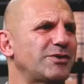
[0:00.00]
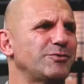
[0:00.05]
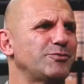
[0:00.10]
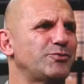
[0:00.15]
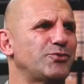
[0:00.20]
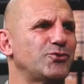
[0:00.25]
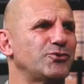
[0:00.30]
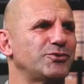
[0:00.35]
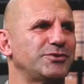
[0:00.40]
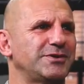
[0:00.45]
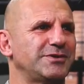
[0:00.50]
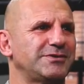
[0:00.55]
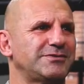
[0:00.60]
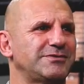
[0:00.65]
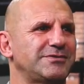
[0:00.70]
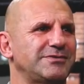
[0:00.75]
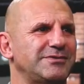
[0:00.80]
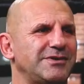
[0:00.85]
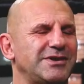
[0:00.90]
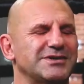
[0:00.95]
important that,
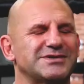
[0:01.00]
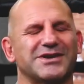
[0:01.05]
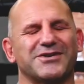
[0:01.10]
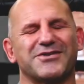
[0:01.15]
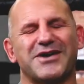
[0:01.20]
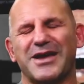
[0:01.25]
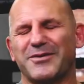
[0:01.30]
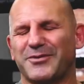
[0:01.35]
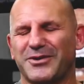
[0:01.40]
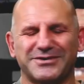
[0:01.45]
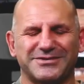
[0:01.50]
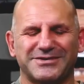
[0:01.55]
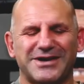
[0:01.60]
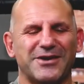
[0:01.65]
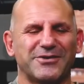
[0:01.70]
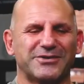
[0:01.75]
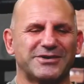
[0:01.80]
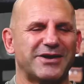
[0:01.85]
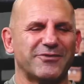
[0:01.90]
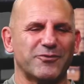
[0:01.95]
I said, Graham, I
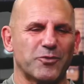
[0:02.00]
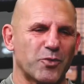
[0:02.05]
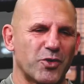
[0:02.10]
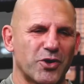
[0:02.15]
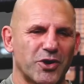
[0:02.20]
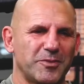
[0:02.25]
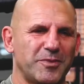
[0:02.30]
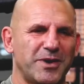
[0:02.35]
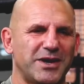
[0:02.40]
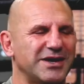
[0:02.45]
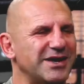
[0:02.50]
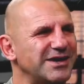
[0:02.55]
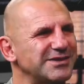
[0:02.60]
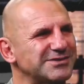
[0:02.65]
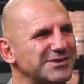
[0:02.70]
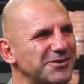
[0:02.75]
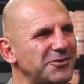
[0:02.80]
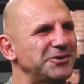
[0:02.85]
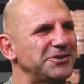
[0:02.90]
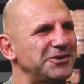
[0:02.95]
don't even worry about it. He goes,
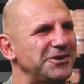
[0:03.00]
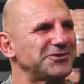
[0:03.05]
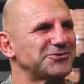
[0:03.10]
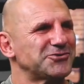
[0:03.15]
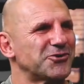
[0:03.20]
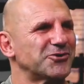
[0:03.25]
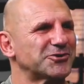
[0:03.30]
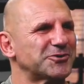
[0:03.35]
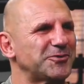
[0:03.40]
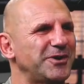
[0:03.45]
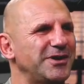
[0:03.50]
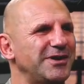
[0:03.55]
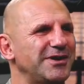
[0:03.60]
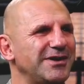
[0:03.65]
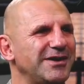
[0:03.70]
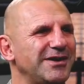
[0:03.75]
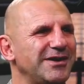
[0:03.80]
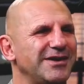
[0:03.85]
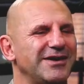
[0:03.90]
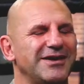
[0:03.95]
go on, you can talk to me.
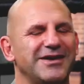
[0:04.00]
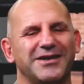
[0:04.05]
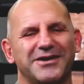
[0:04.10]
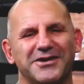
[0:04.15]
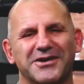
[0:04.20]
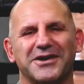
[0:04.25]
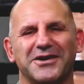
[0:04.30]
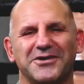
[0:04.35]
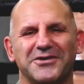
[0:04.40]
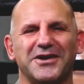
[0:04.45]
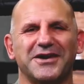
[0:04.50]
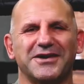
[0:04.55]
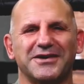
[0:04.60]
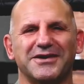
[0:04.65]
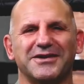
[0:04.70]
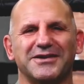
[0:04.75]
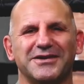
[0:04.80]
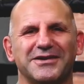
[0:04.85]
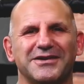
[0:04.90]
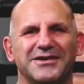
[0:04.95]
And I go,
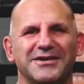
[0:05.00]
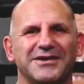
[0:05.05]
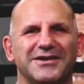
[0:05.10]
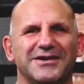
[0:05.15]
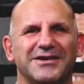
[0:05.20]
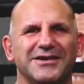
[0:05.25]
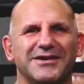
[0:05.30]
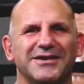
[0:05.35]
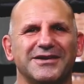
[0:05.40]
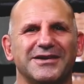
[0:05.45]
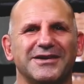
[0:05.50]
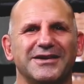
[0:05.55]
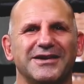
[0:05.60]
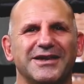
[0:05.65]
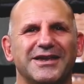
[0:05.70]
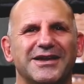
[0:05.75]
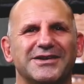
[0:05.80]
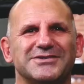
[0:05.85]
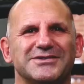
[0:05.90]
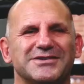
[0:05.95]
no. He
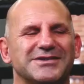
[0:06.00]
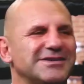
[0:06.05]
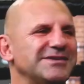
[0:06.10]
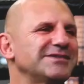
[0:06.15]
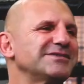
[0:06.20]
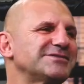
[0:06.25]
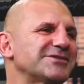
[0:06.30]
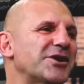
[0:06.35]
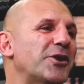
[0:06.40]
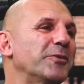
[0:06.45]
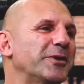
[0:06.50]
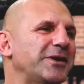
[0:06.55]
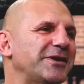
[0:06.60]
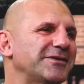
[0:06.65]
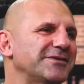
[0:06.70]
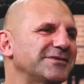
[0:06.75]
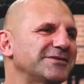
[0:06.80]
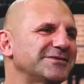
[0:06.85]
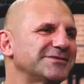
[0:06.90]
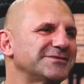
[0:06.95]
goes, tell me.
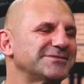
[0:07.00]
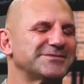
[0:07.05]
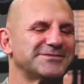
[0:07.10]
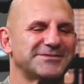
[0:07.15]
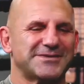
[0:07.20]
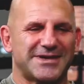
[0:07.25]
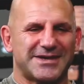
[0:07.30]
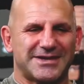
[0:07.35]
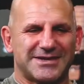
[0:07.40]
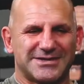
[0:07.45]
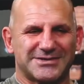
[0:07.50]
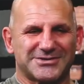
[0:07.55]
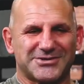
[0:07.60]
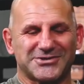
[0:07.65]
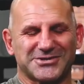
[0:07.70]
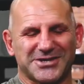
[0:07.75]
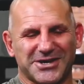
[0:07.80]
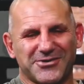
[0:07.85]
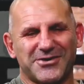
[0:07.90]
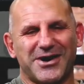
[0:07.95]
So I
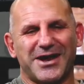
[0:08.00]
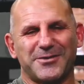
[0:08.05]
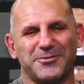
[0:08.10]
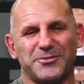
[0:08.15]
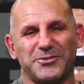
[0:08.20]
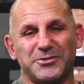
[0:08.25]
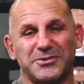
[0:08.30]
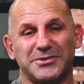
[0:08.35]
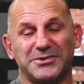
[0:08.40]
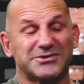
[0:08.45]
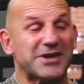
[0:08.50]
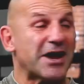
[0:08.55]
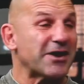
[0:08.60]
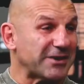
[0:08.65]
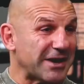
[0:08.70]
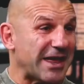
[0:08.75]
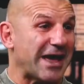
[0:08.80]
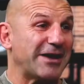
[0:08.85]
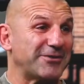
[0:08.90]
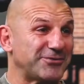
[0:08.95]
said, Graham, don't
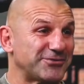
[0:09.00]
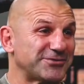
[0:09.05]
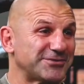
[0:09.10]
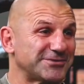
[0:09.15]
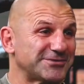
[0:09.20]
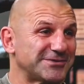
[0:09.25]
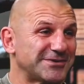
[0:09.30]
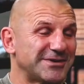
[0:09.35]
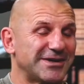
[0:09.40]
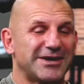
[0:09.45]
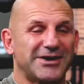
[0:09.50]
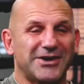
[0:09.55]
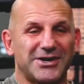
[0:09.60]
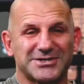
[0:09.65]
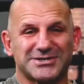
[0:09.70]
laugh. I